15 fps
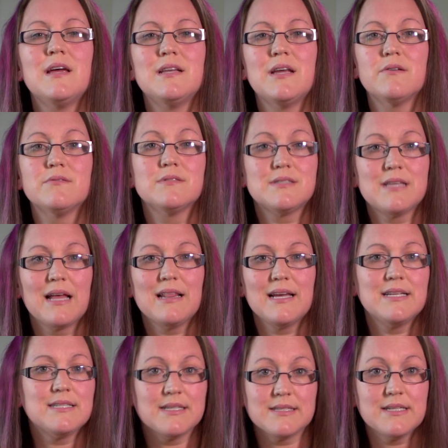Now,
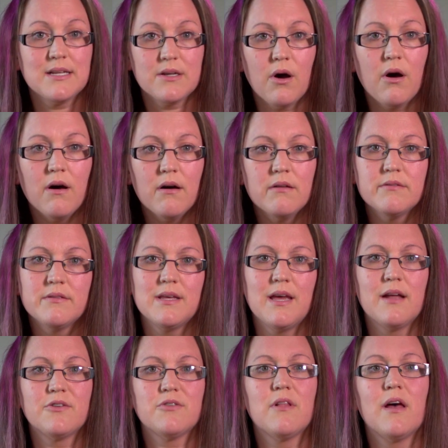sadly, it doesn't at all. The
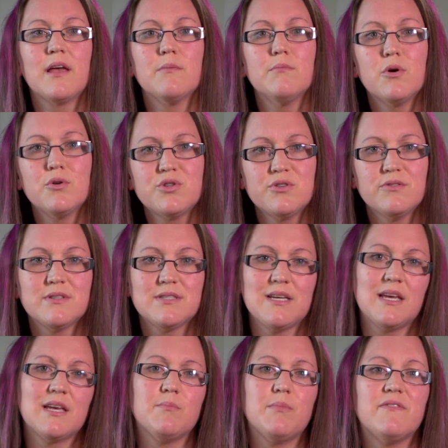underlying emotional
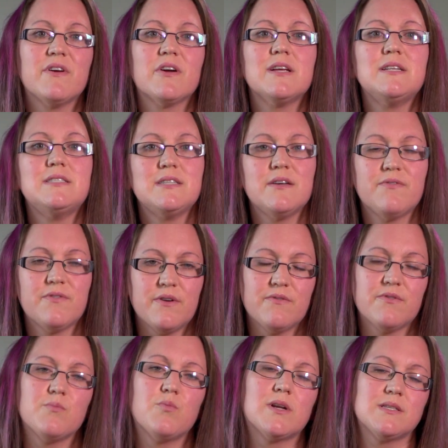state can be very different
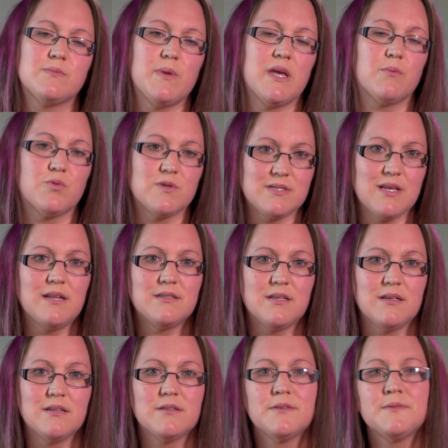from what is being
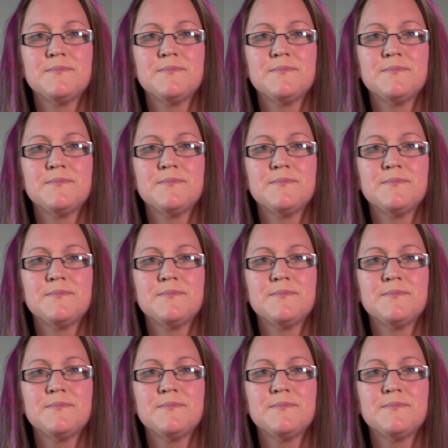presented.